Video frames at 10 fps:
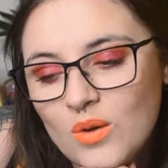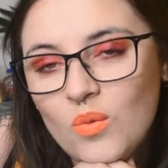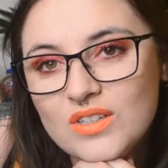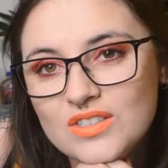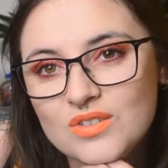
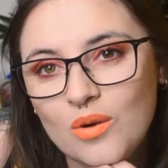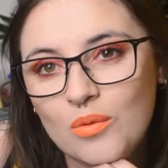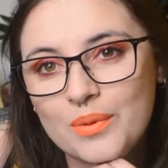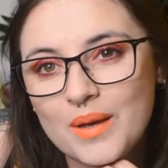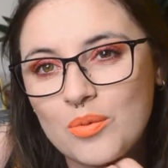We're just
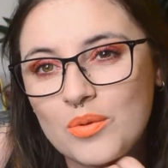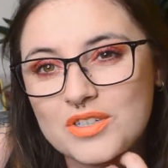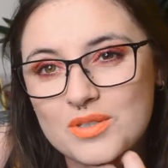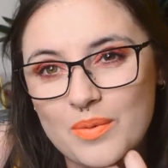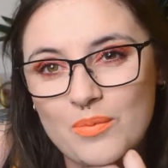normal people. We
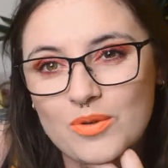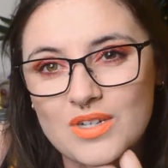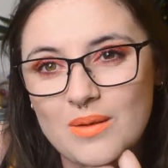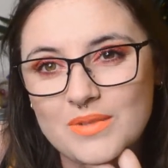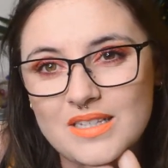just spend more
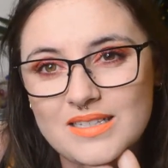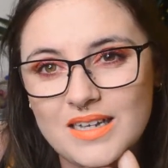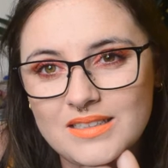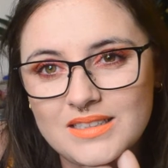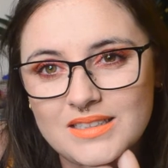time in the
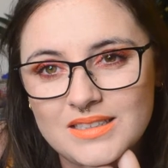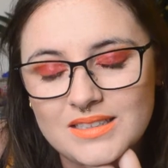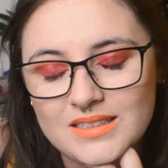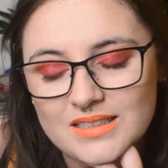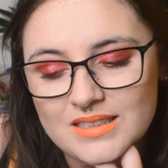sun,
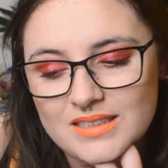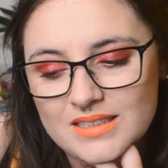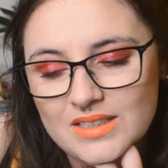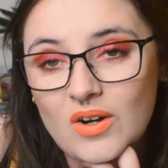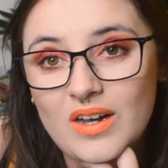
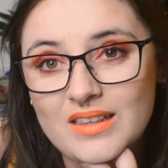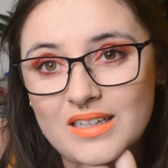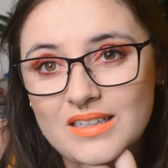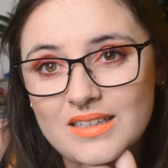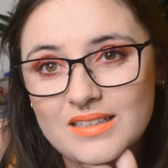I
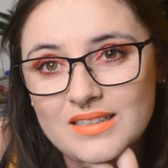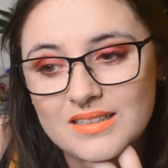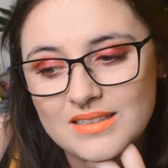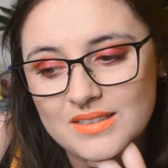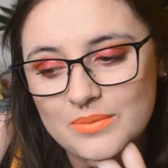think.
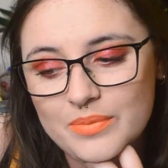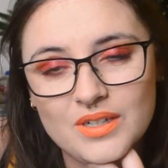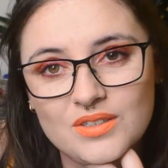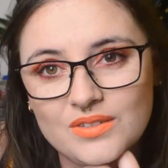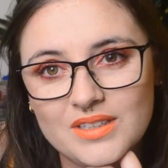But
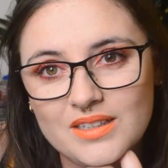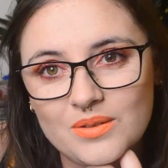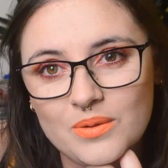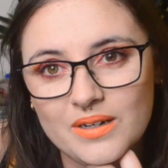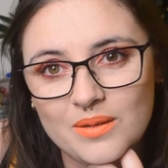I don't think
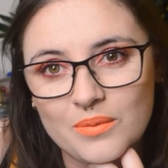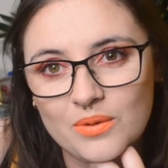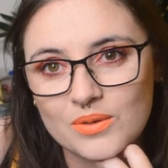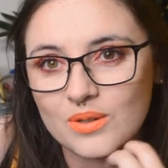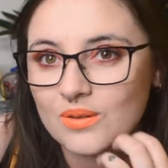that we're any more
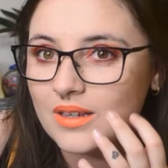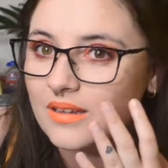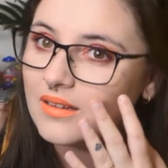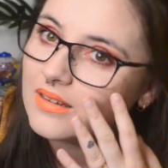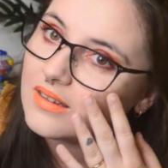good
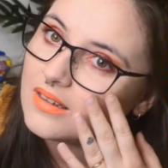looking